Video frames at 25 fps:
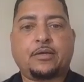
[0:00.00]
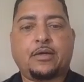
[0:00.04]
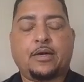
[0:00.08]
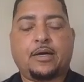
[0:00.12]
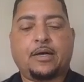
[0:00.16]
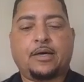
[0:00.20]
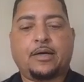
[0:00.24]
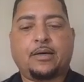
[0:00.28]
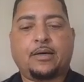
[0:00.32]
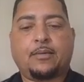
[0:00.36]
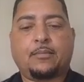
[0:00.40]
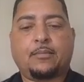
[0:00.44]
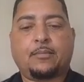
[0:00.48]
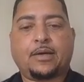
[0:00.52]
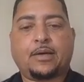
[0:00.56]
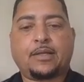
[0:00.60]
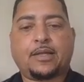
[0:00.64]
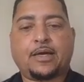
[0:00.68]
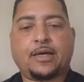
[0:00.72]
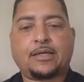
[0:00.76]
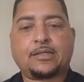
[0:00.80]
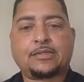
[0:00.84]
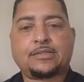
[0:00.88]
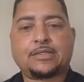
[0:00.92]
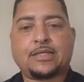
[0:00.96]
a
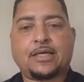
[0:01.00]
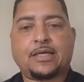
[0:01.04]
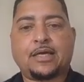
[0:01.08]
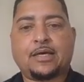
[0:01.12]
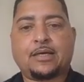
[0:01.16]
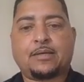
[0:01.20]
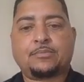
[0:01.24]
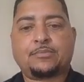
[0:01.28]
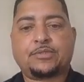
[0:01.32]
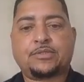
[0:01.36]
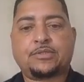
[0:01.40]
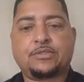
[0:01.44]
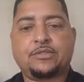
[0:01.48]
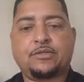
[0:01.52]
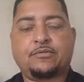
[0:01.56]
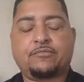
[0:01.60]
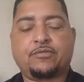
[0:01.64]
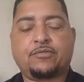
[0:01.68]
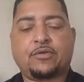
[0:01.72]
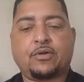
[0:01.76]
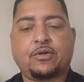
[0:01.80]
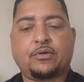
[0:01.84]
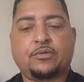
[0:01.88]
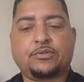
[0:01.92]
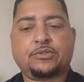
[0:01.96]
lot of times the
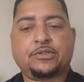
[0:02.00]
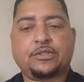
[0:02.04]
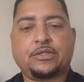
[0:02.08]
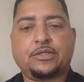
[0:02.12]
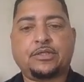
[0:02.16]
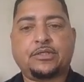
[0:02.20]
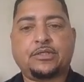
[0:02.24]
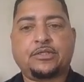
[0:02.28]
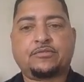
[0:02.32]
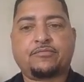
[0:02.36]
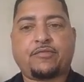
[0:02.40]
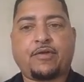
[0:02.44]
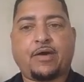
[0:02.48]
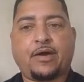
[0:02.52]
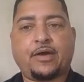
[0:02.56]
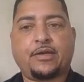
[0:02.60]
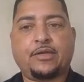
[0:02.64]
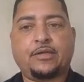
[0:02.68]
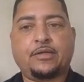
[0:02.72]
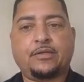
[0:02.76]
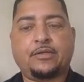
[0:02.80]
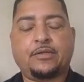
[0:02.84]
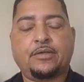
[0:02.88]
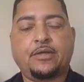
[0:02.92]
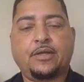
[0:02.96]
difficulty is
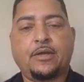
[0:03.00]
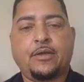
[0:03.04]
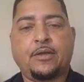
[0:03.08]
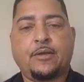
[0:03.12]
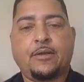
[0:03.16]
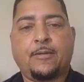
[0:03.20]
finding